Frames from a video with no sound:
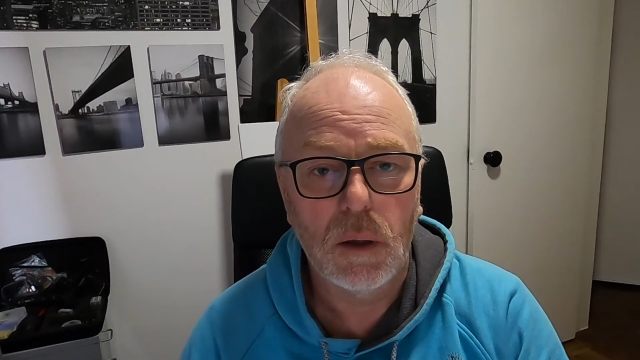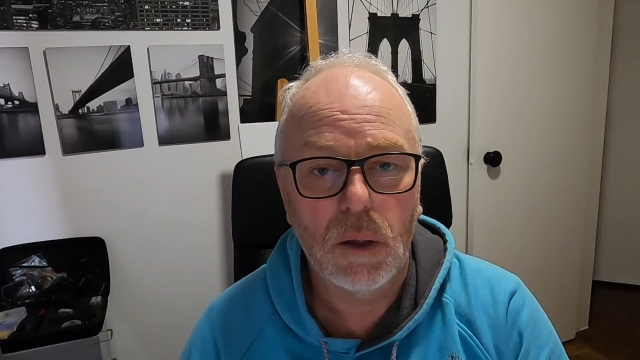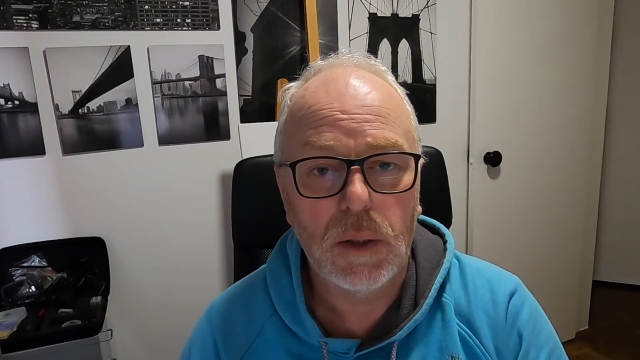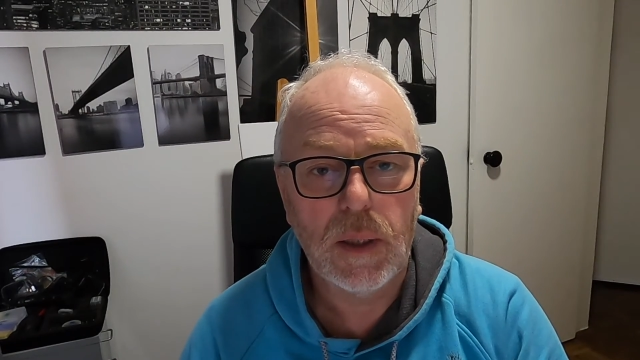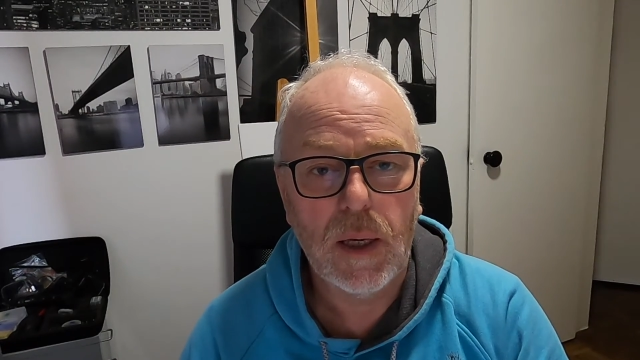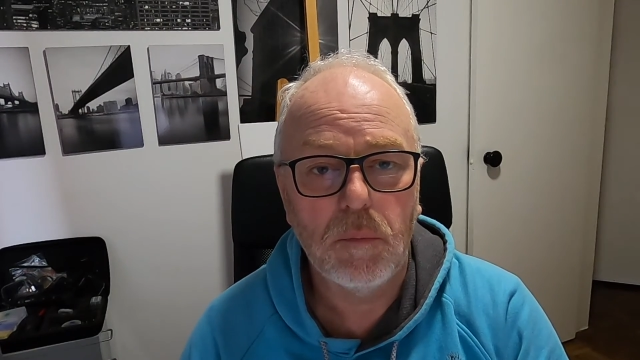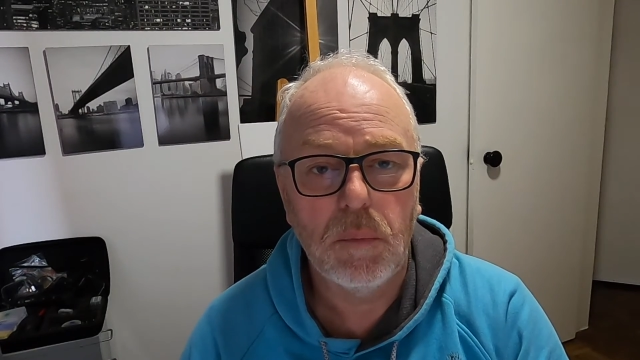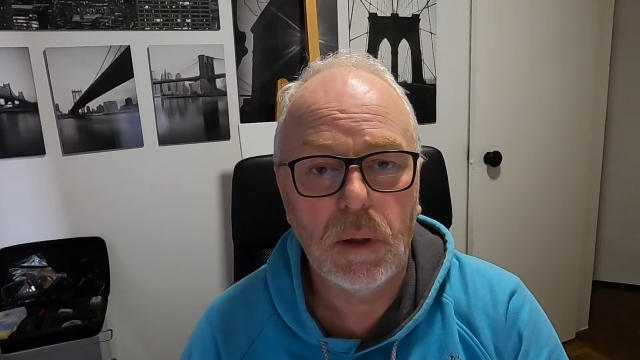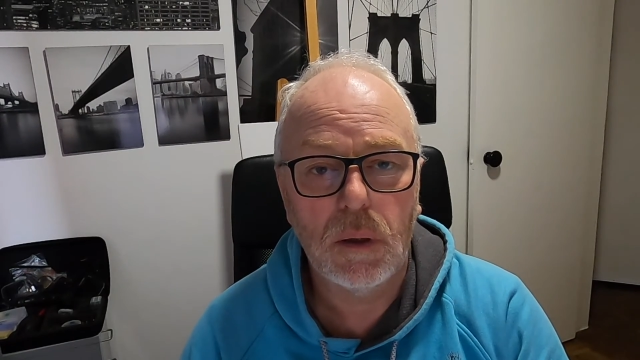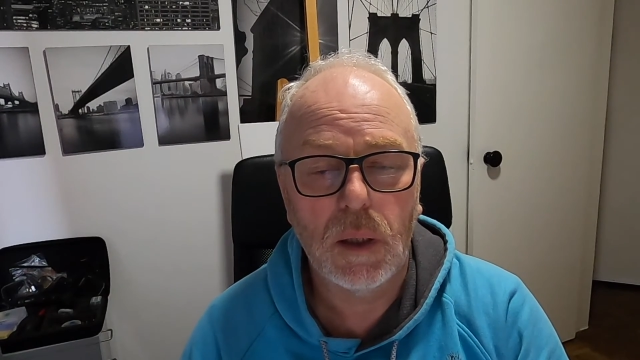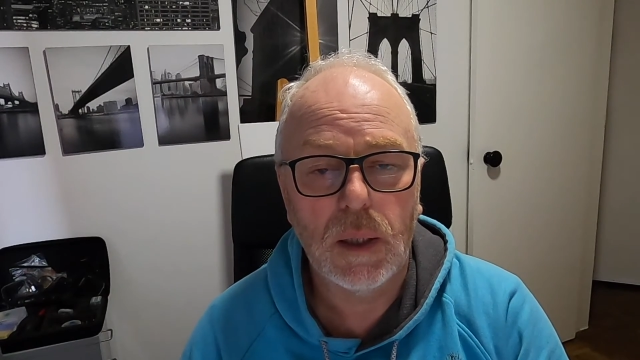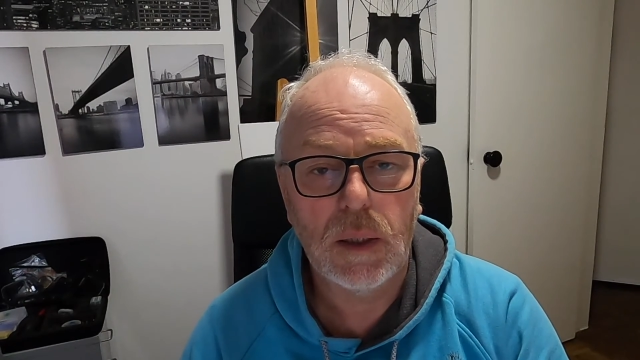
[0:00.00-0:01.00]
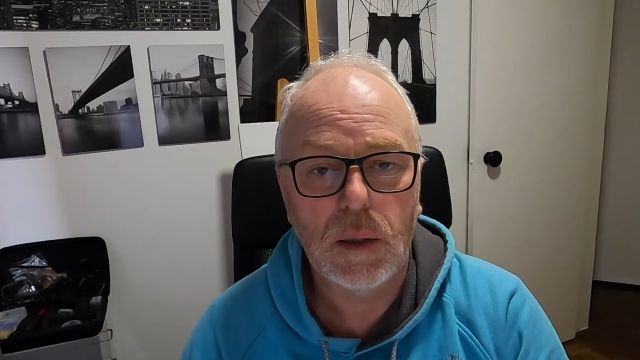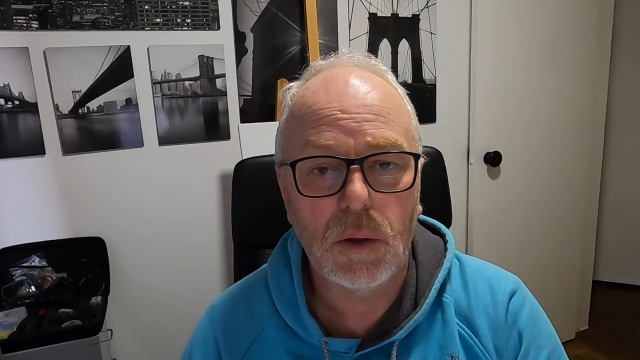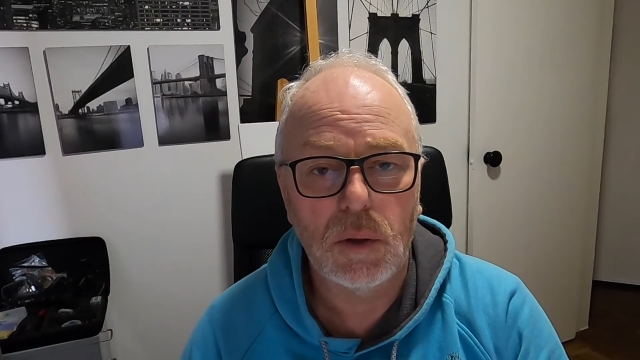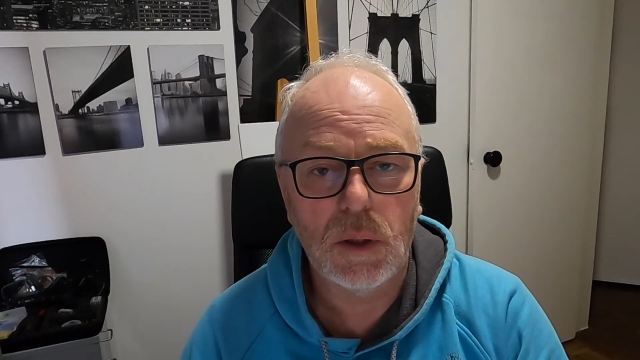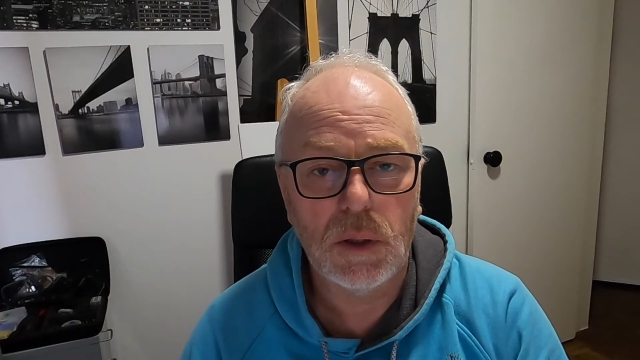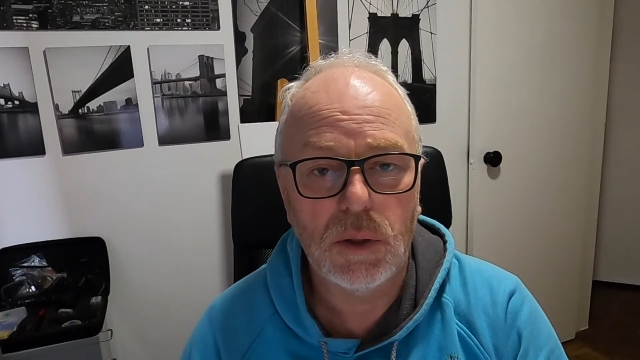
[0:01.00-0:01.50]
on the ambient light
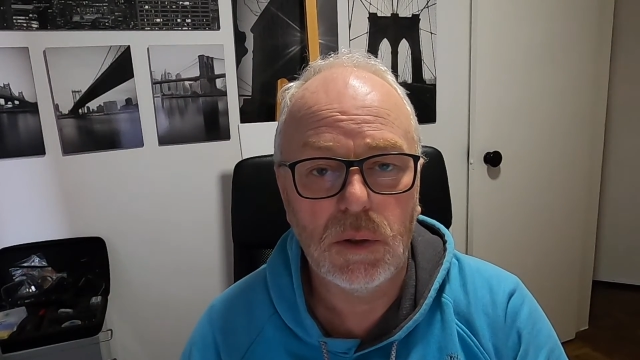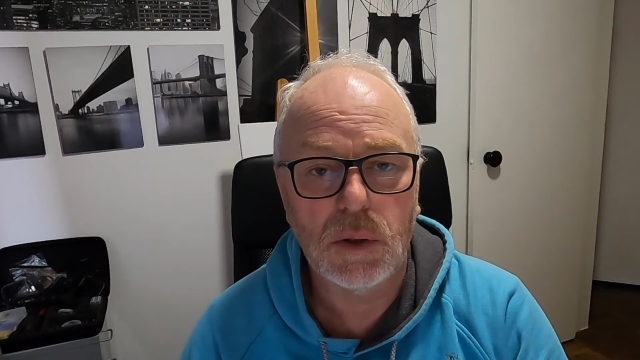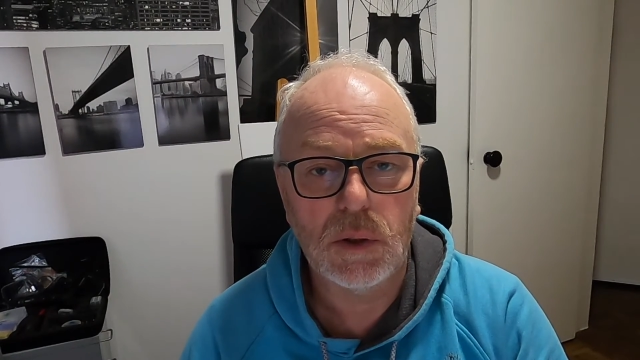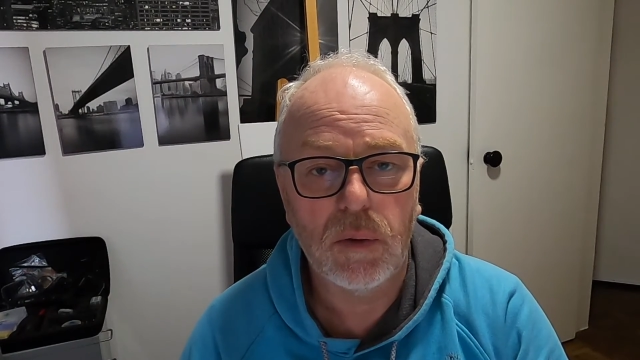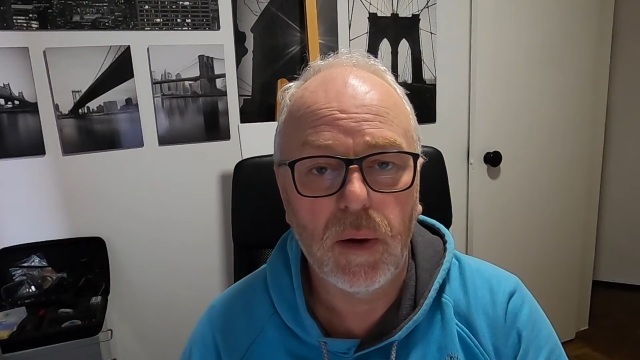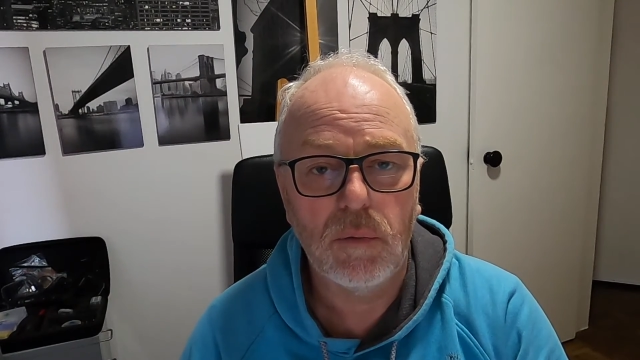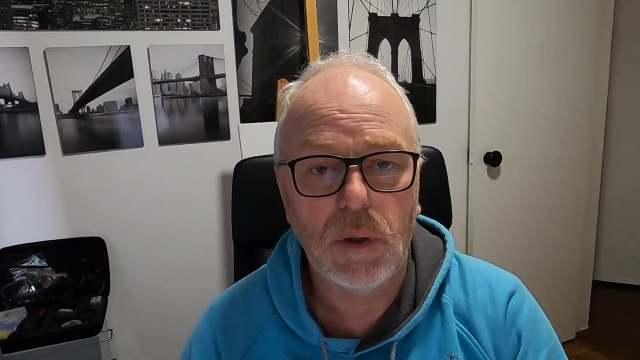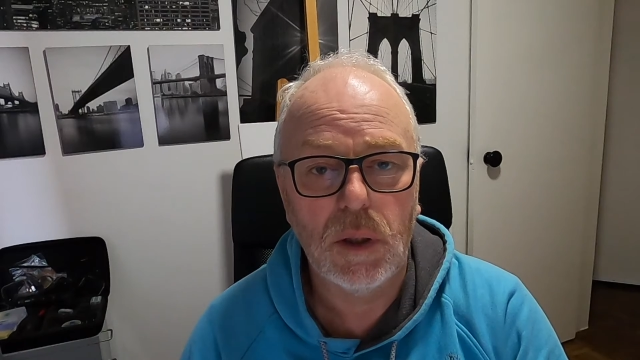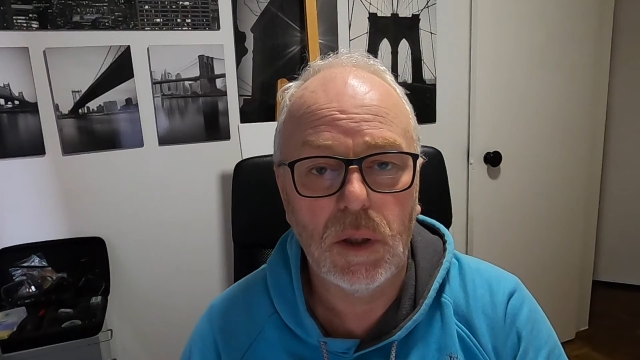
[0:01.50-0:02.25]
conditions surrounding